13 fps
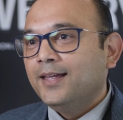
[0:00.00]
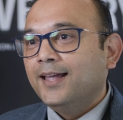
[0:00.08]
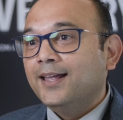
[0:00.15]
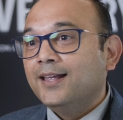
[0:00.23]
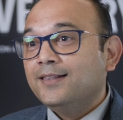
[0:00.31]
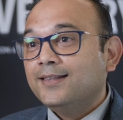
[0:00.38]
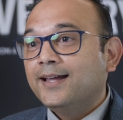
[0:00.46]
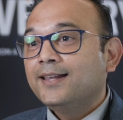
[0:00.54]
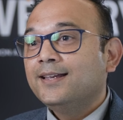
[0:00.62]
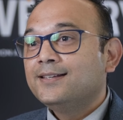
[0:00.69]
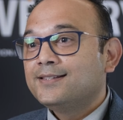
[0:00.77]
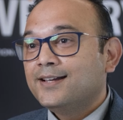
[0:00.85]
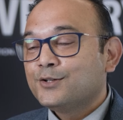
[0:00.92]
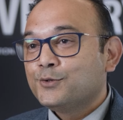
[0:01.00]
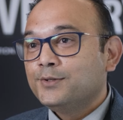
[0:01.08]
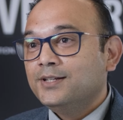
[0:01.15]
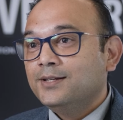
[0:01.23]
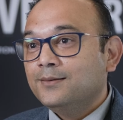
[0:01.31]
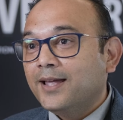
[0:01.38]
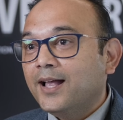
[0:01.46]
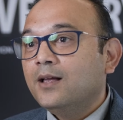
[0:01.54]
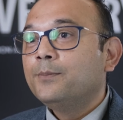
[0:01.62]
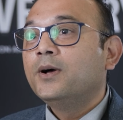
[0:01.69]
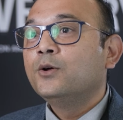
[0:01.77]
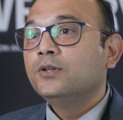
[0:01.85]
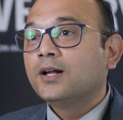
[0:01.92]
And that is actually
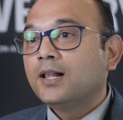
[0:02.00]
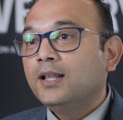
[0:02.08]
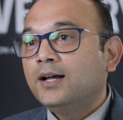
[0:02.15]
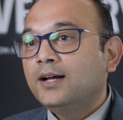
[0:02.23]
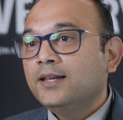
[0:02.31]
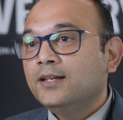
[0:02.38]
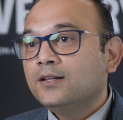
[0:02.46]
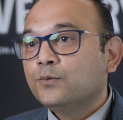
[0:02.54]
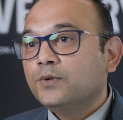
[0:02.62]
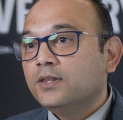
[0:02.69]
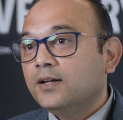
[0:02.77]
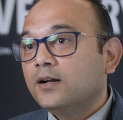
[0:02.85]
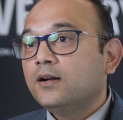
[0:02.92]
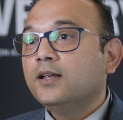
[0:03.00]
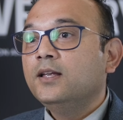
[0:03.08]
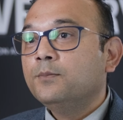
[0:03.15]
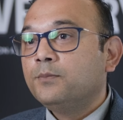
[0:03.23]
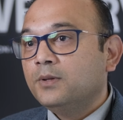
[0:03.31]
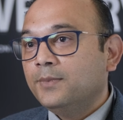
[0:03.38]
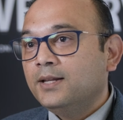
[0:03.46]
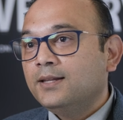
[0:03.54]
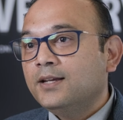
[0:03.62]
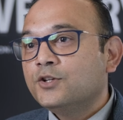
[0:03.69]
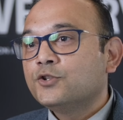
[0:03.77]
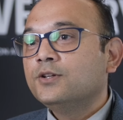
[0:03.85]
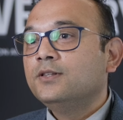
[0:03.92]
help out the client with their
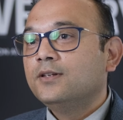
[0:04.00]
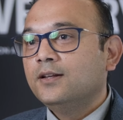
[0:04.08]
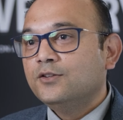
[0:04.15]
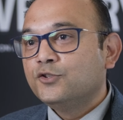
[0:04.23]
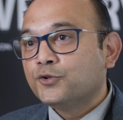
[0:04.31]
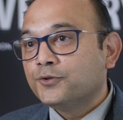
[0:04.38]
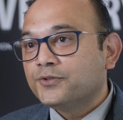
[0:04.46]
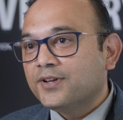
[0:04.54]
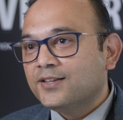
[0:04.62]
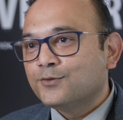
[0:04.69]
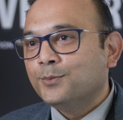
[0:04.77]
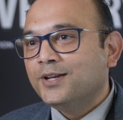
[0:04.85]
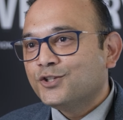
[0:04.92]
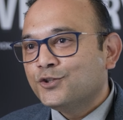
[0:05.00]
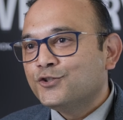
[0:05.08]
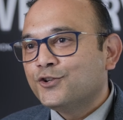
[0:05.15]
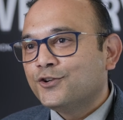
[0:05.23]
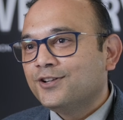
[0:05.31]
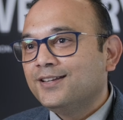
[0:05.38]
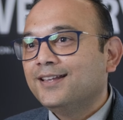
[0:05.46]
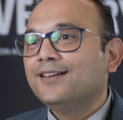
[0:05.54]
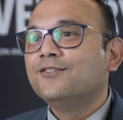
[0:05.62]
implementation, their digital transformation journey and